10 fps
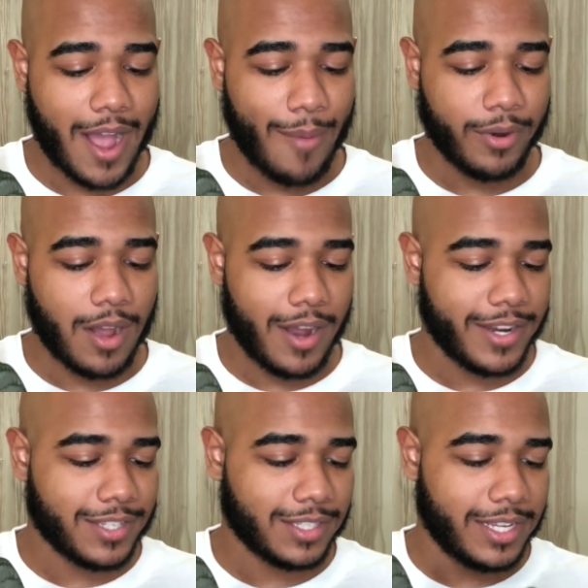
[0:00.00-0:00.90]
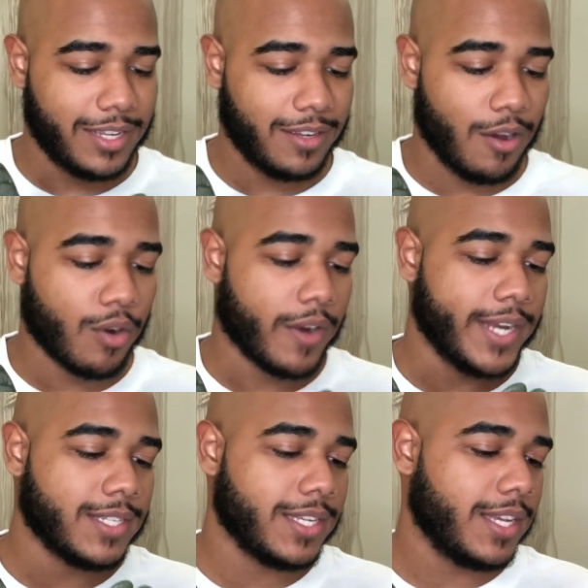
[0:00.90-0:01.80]
I would honestly go
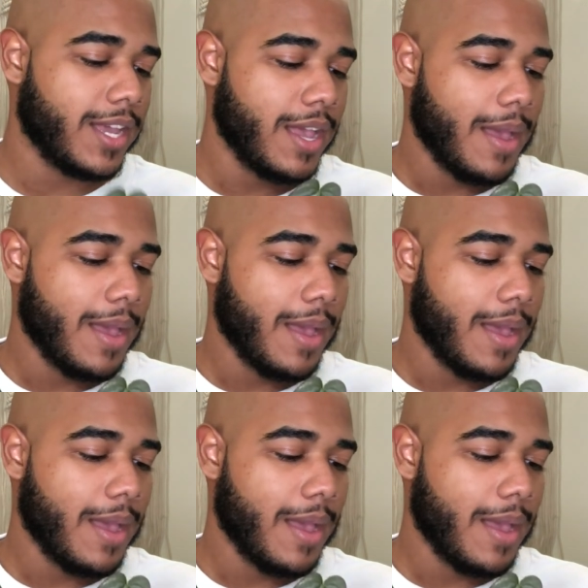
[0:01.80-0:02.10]
crazy.